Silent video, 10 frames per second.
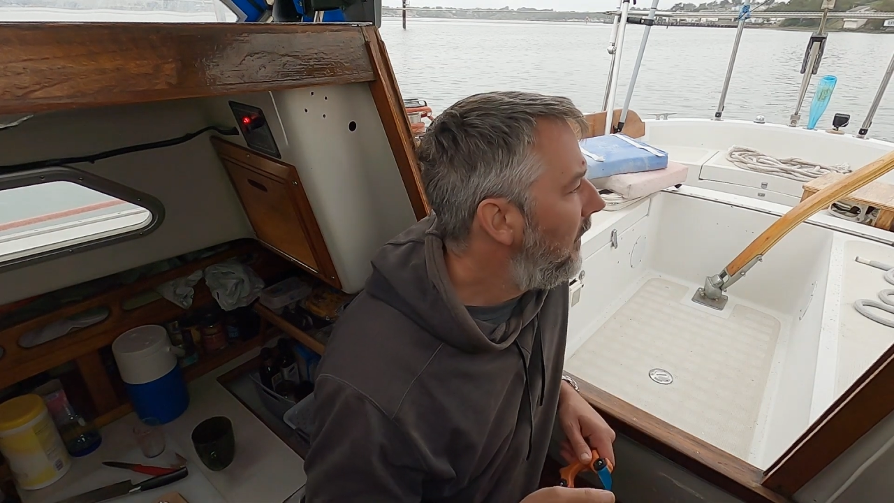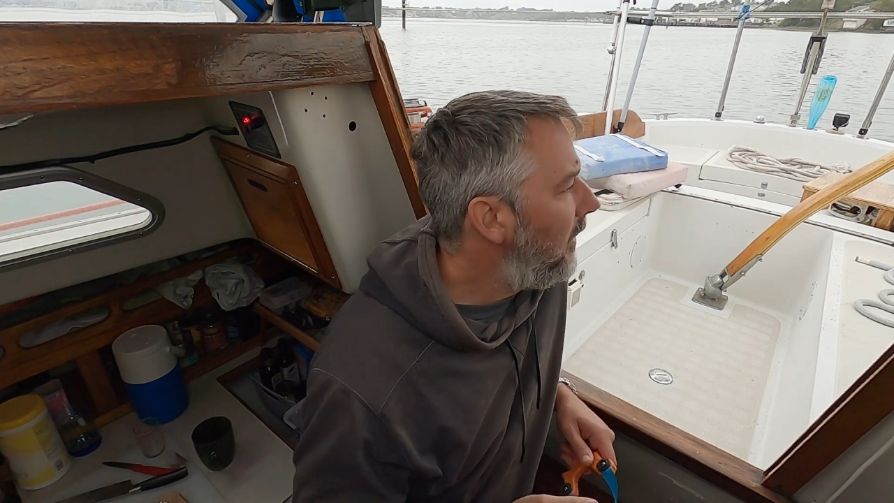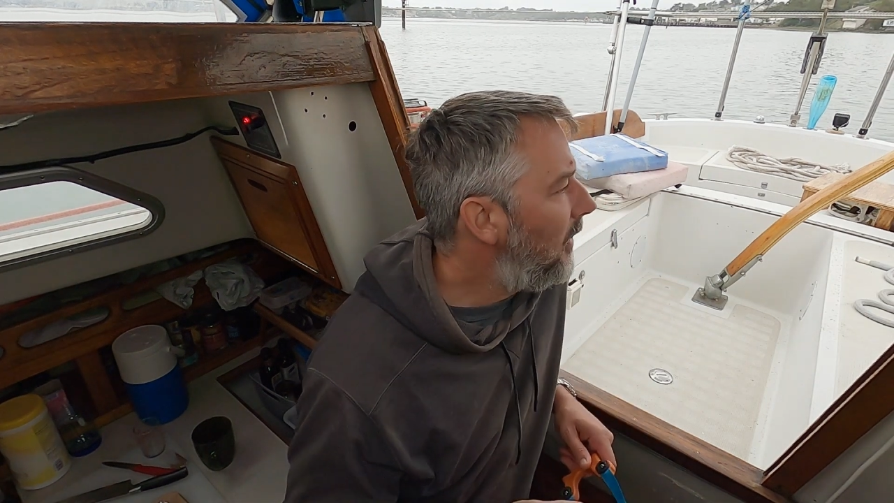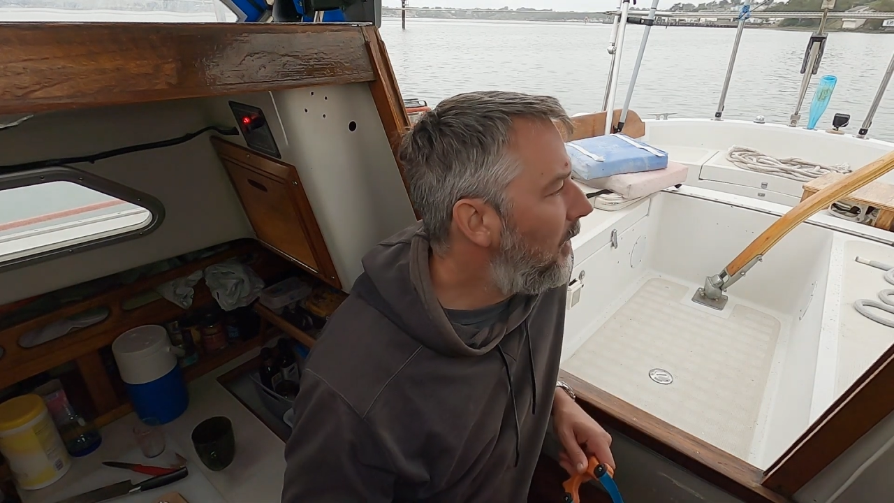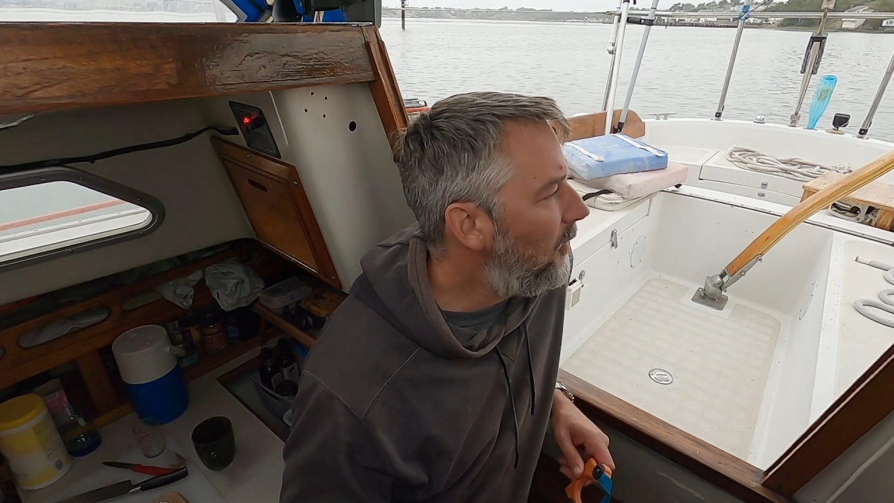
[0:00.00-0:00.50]

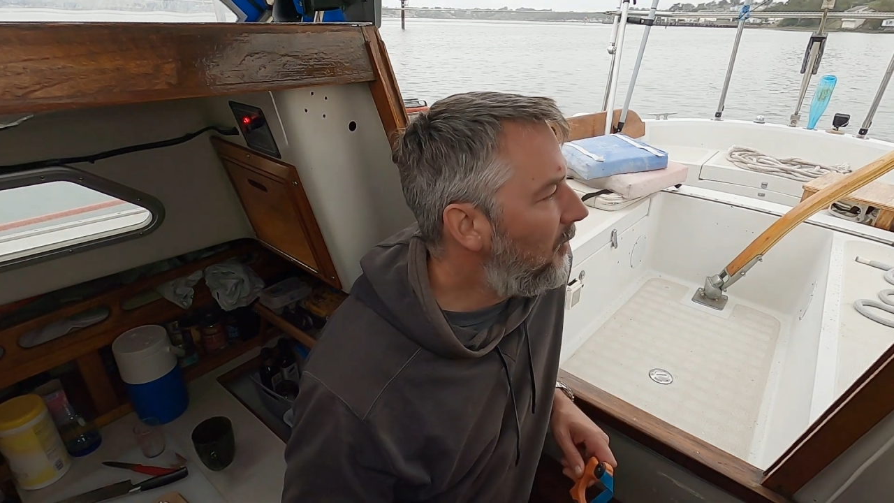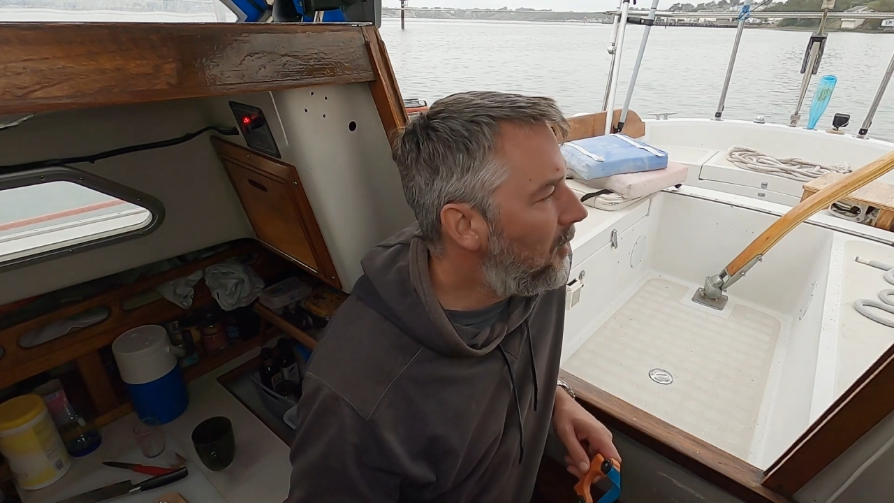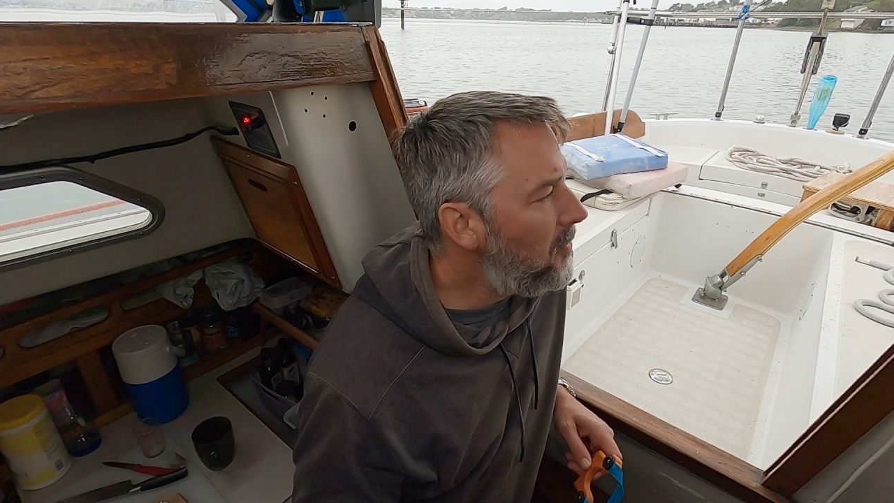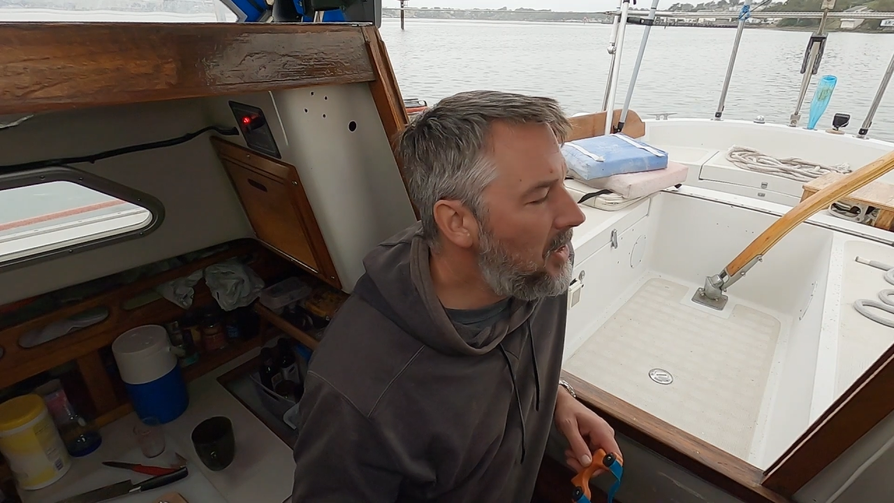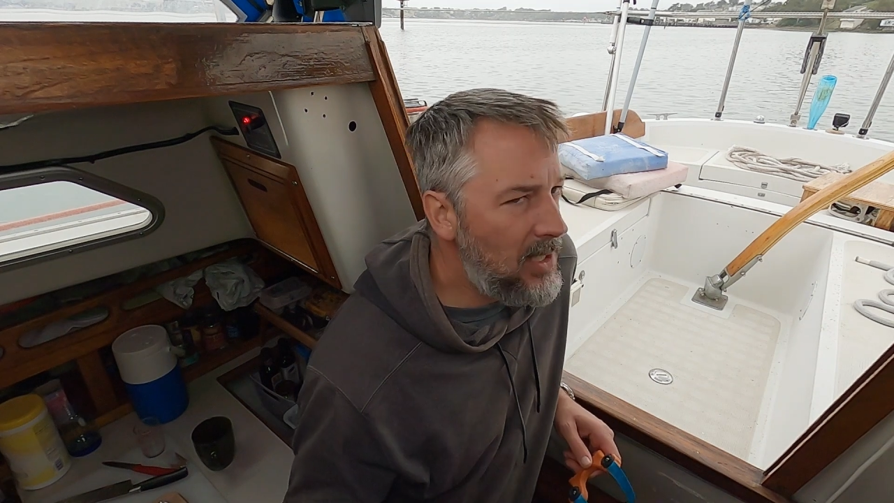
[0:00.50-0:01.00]
For
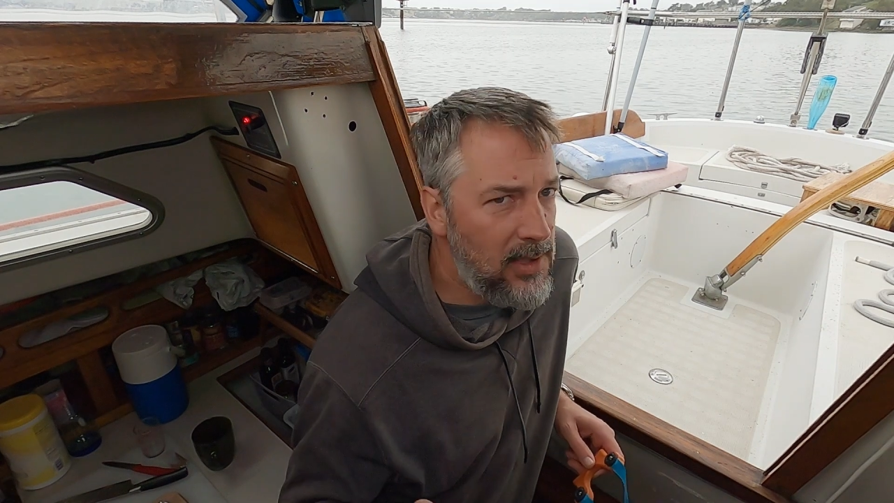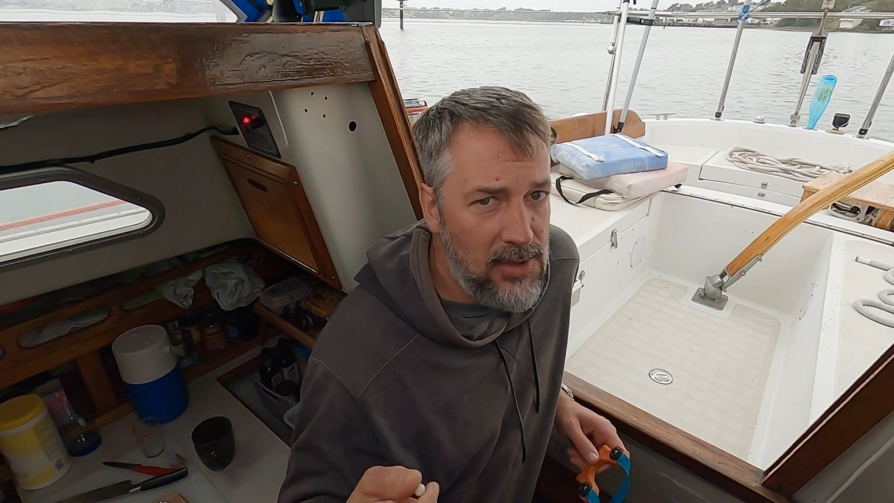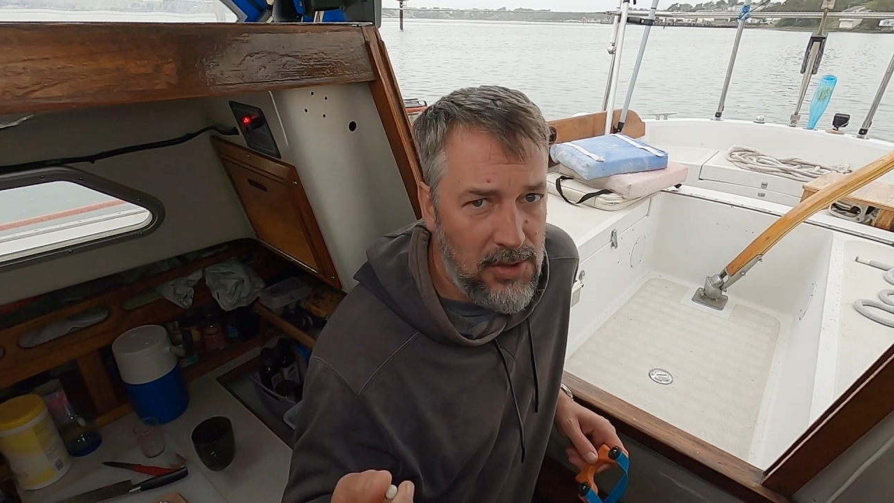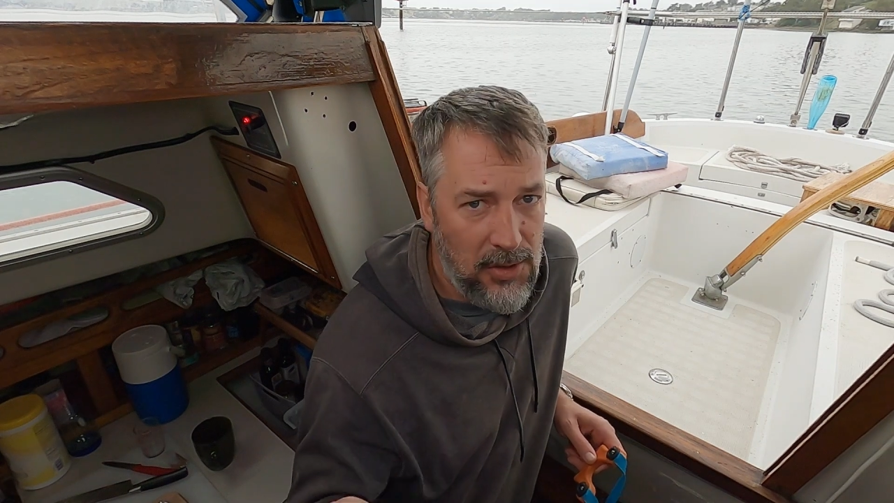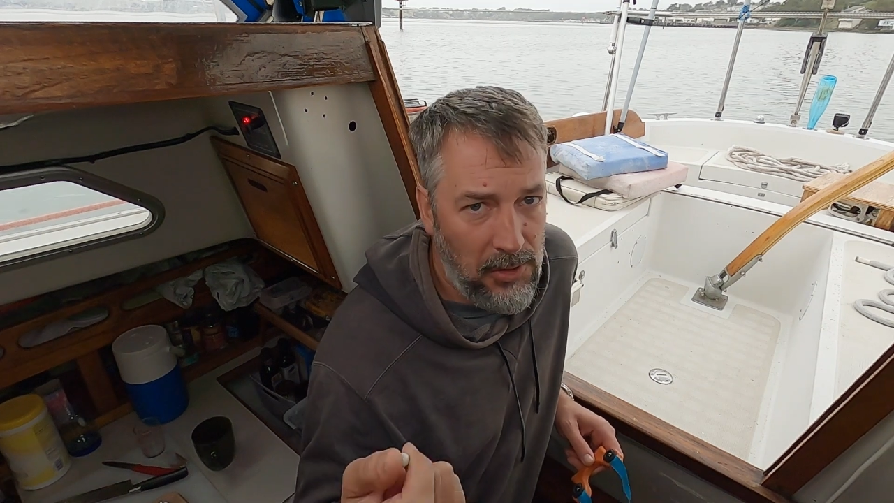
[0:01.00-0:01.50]
me,
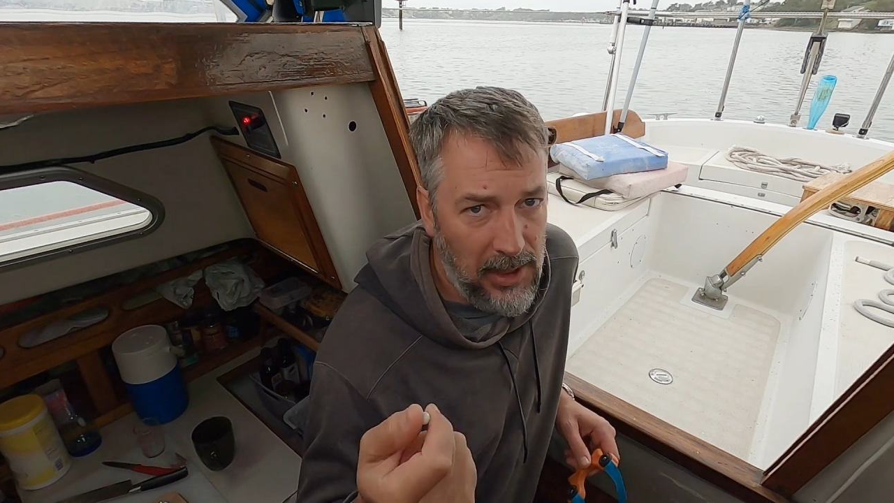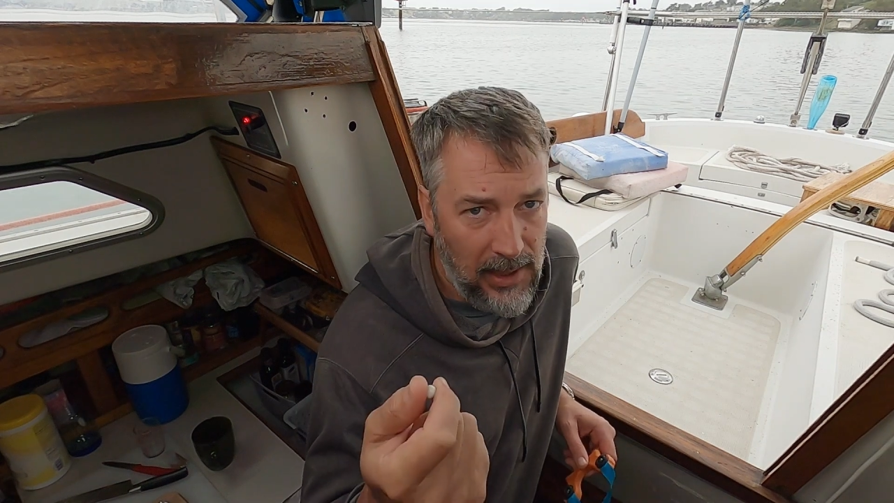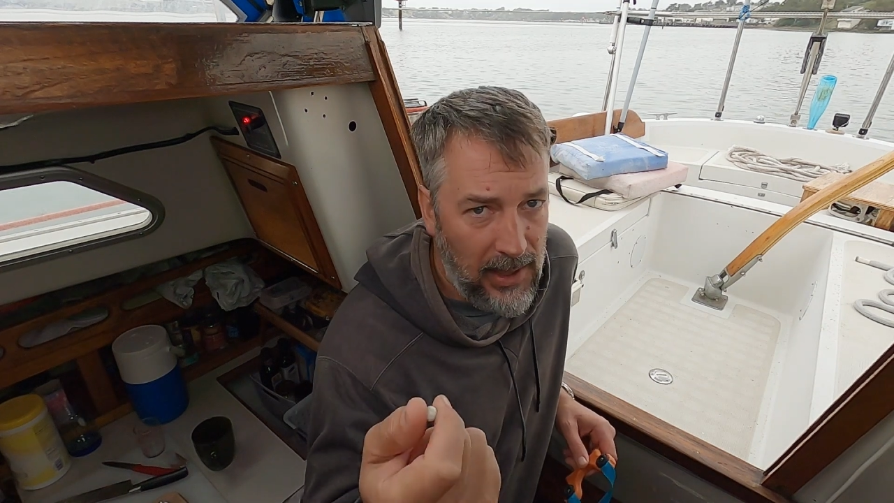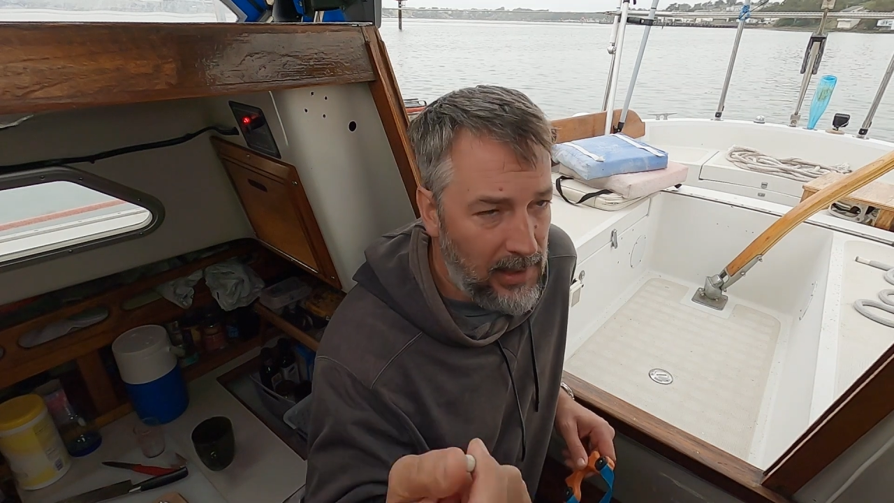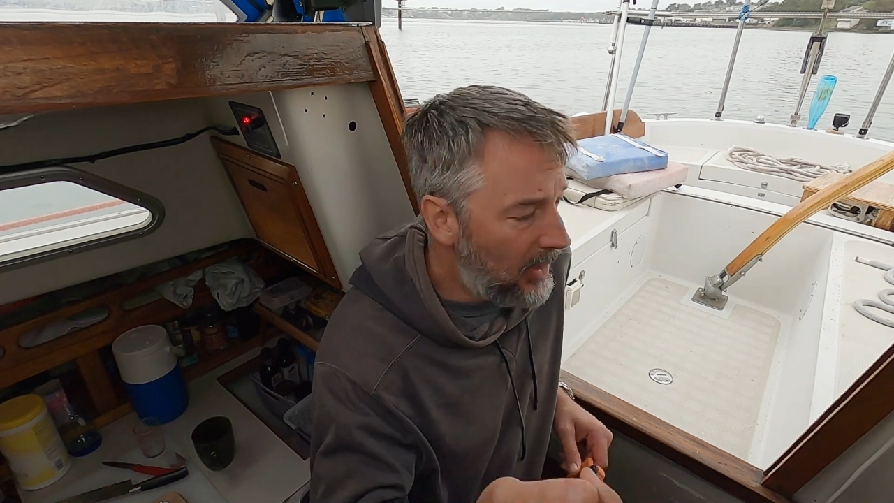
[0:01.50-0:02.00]
just shooting
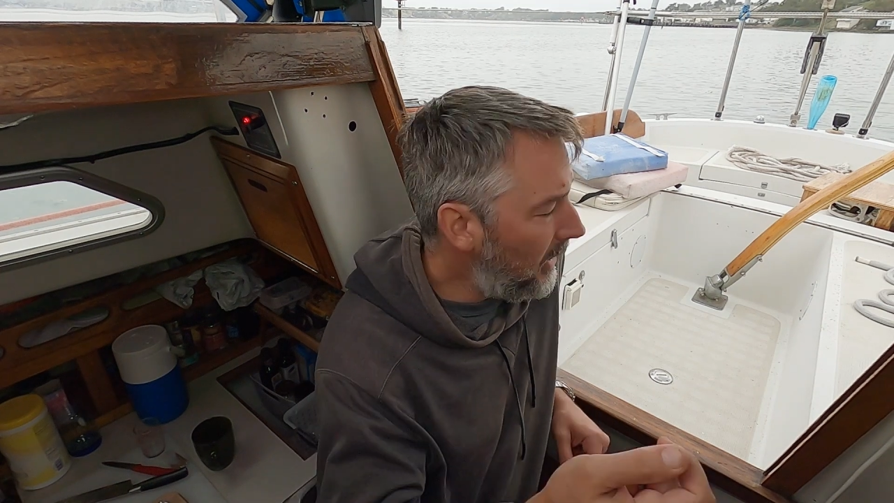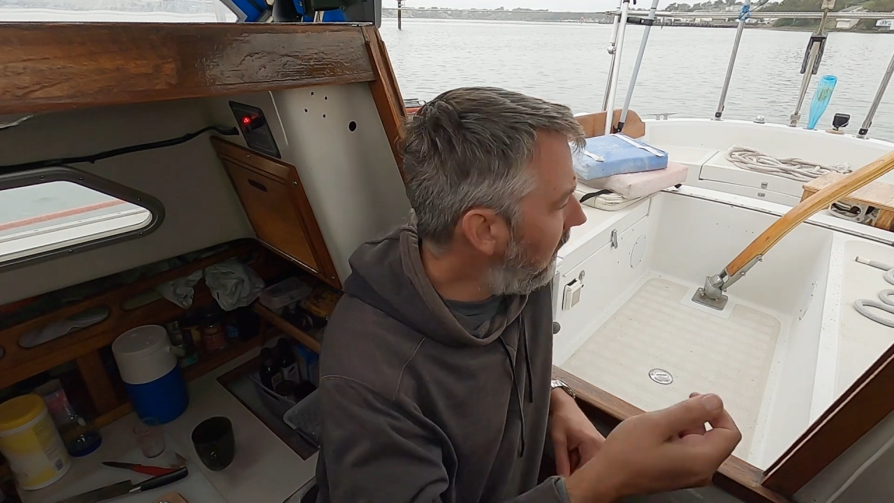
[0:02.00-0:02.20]
at like